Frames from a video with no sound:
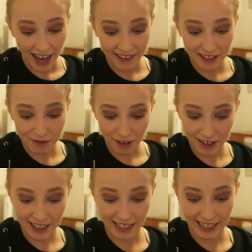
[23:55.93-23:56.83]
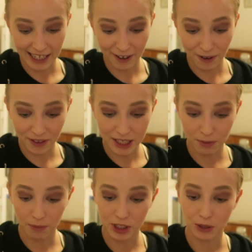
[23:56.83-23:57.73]
And then finally, I got
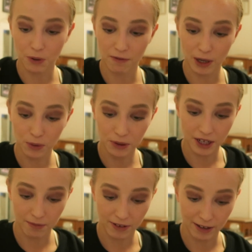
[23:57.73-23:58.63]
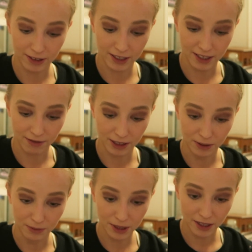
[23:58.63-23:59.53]
this one, which is one of my all-time favourite Disney
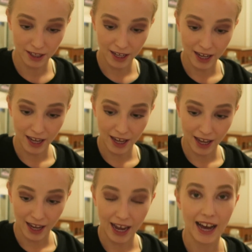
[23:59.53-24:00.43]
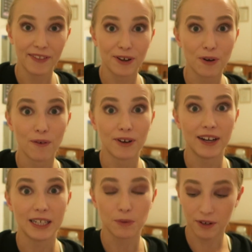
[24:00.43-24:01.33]
films. And the cover is